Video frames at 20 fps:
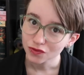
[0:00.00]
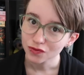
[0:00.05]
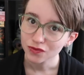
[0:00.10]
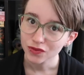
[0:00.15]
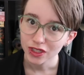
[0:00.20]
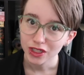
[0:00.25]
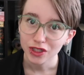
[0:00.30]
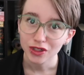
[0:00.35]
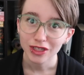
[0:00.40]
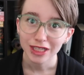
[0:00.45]

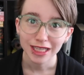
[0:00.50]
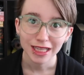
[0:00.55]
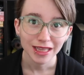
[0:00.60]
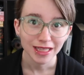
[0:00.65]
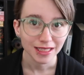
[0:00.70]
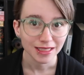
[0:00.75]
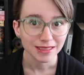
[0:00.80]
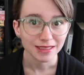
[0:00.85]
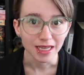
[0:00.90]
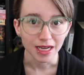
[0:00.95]
figuring
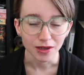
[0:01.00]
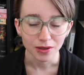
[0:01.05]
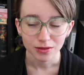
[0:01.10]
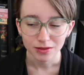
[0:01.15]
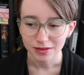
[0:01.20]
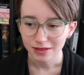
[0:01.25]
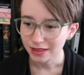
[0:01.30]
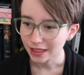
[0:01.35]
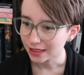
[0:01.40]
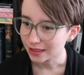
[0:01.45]
things out
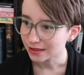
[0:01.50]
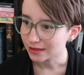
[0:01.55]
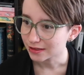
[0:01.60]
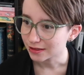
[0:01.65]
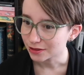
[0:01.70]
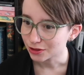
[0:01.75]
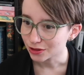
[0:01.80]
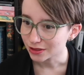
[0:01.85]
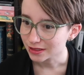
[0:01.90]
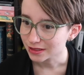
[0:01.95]

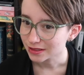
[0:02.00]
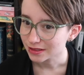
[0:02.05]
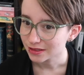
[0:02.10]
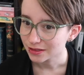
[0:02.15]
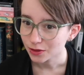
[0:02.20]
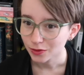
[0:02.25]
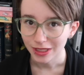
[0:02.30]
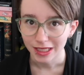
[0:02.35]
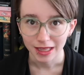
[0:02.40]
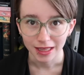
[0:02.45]
and just
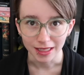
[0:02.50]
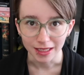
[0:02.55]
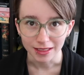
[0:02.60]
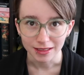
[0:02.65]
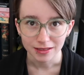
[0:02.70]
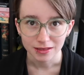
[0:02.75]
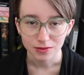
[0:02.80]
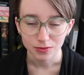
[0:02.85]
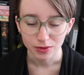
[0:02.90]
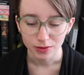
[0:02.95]
doing things.